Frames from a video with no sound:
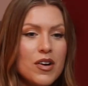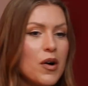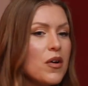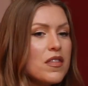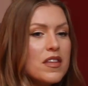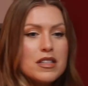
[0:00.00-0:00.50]

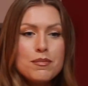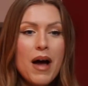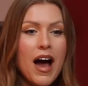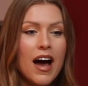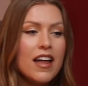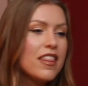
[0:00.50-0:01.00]
on this
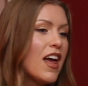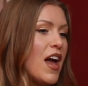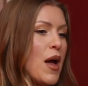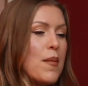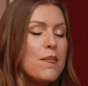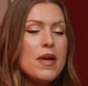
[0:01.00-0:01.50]
path,
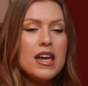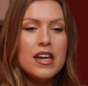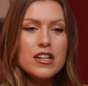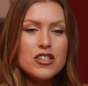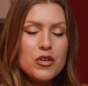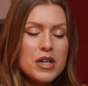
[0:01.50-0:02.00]

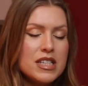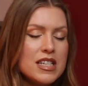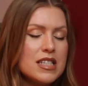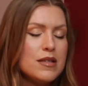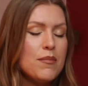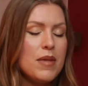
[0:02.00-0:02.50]
making
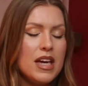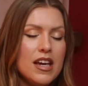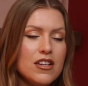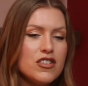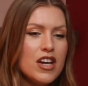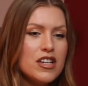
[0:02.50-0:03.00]
choices,
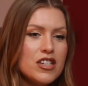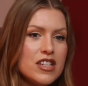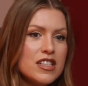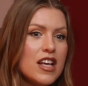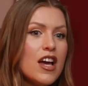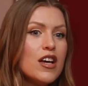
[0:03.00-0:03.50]
making
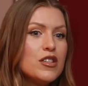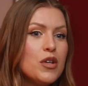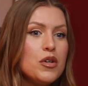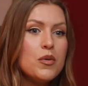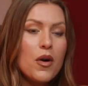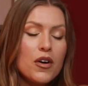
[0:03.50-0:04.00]
changes, so
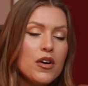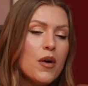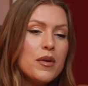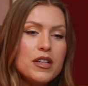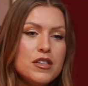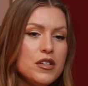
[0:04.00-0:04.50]
you aren't
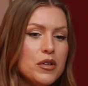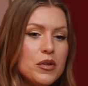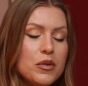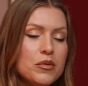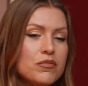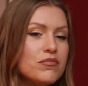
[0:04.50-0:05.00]
going
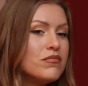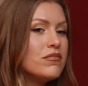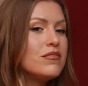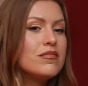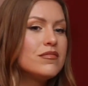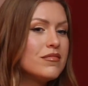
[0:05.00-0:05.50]
to
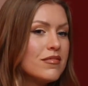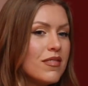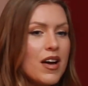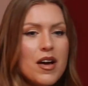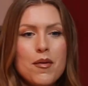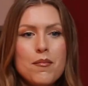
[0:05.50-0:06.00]

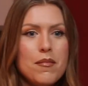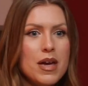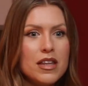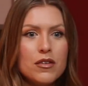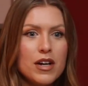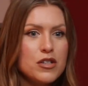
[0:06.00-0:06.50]

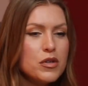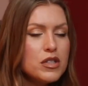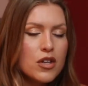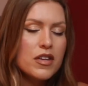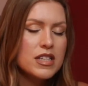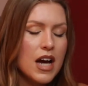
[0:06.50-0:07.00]
make the right choices
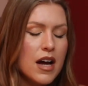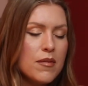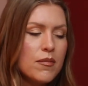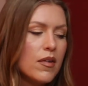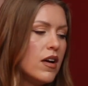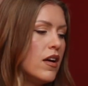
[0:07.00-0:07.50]
all the time.